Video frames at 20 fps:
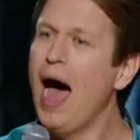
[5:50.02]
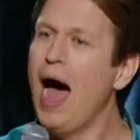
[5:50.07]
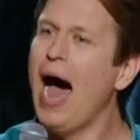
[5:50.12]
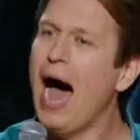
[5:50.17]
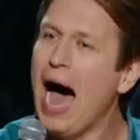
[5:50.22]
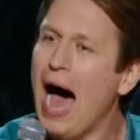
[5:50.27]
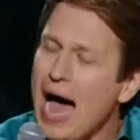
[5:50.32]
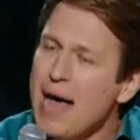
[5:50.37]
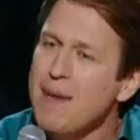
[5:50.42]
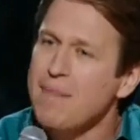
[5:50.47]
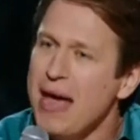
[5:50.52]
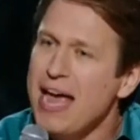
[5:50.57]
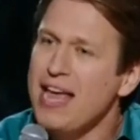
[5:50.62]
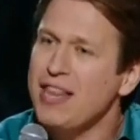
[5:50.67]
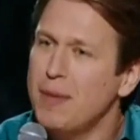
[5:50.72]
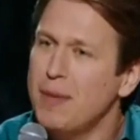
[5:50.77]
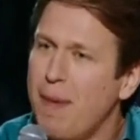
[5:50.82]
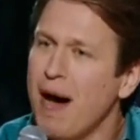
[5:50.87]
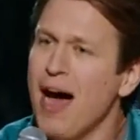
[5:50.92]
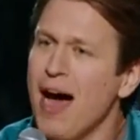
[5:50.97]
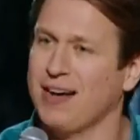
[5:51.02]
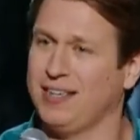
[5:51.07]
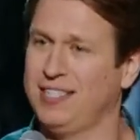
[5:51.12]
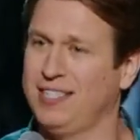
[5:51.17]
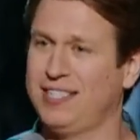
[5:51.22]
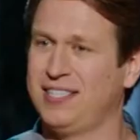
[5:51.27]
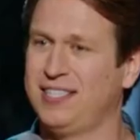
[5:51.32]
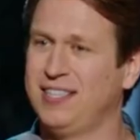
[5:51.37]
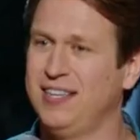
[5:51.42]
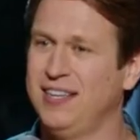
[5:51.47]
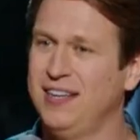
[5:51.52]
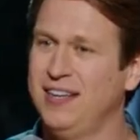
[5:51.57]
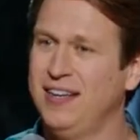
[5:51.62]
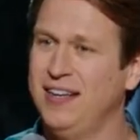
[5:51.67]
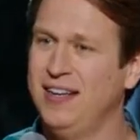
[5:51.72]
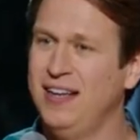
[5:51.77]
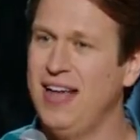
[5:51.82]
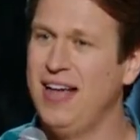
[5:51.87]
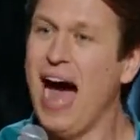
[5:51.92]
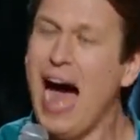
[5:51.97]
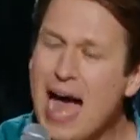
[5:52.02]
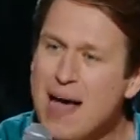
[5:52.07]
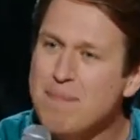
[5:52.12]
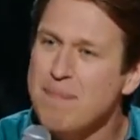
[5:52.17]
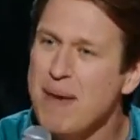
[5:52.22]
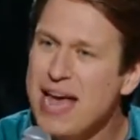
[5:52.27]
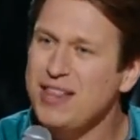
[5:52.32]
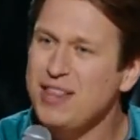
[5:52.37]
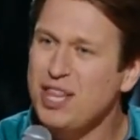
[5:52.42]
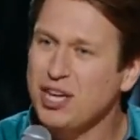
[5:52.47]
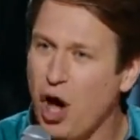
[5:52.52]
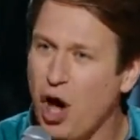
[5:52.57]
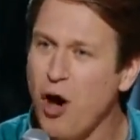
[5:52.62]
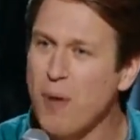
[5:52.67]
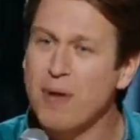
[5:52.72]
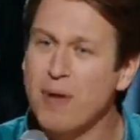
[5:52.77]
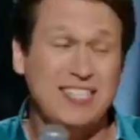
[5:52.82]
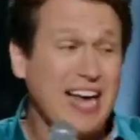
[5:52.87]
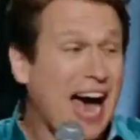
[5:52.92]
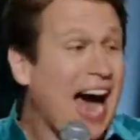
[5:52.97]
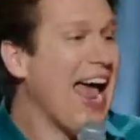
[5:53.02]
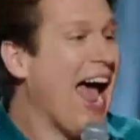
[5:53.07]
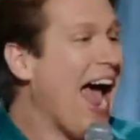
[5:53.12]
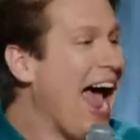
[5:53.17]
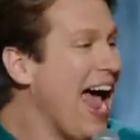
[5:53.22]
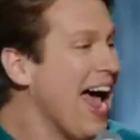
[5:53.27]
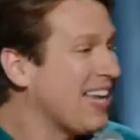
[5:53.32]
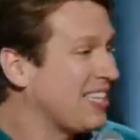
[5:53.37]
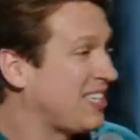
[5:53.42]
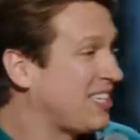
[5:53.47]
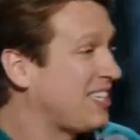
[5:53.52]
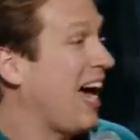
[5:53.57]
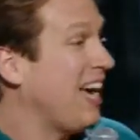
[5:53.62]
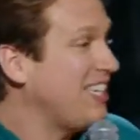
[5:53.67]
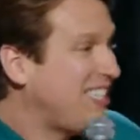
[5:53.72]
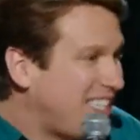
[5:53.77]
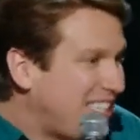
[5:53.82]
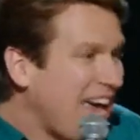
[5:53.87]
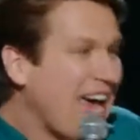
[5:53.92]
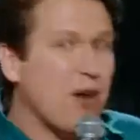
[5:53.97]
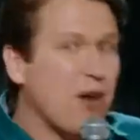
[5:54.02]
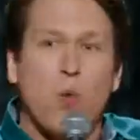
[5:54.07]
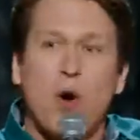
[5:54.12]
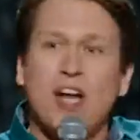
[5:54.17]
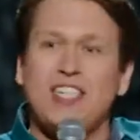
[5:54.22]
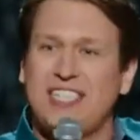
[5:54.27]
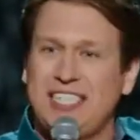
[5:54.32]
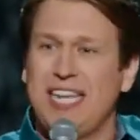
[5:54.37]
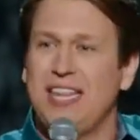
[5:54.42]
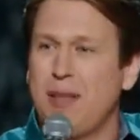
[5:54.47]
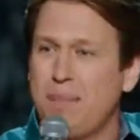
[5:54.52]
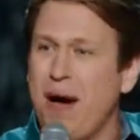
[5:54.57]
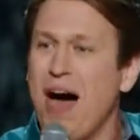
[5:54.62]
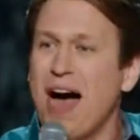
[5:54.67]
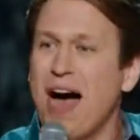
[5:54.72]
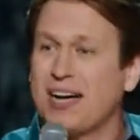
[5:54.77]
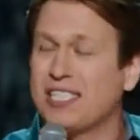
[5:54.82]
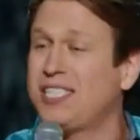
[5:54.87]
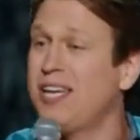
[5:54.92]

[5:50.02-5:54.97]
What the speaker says: I made the box. I made the cobras. I asked. I said, what's in the box?